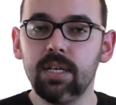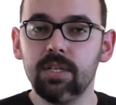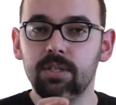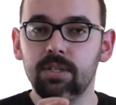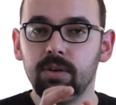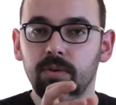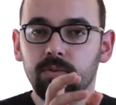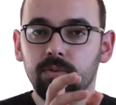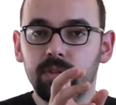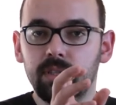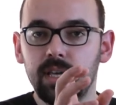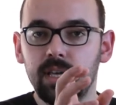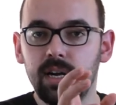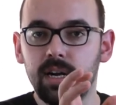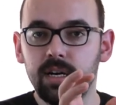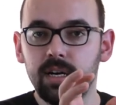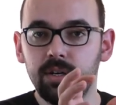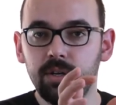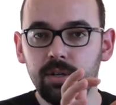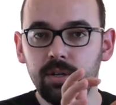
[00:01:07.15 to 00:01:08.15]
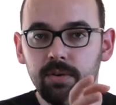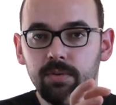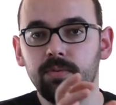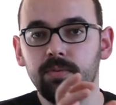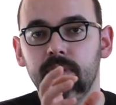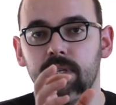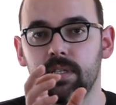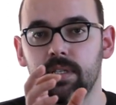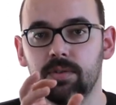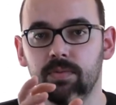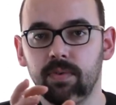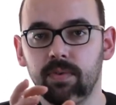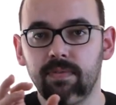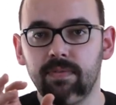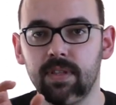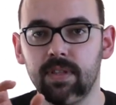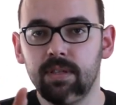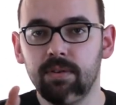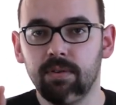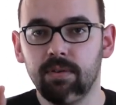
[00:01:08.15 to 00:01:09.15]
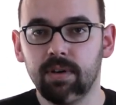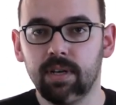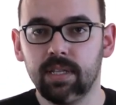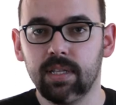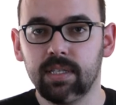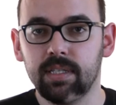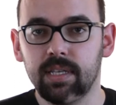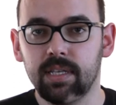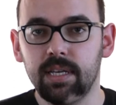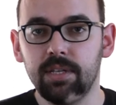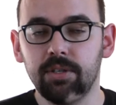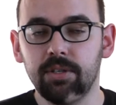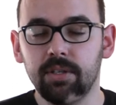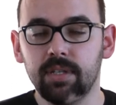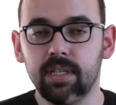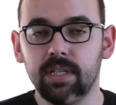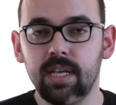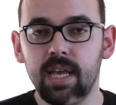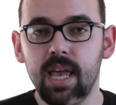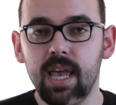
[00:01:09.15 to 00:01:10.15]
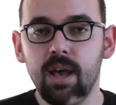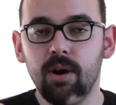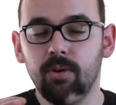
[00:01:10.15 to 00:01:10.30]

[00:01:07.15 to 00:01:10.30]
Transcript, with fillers: So there are units within the organization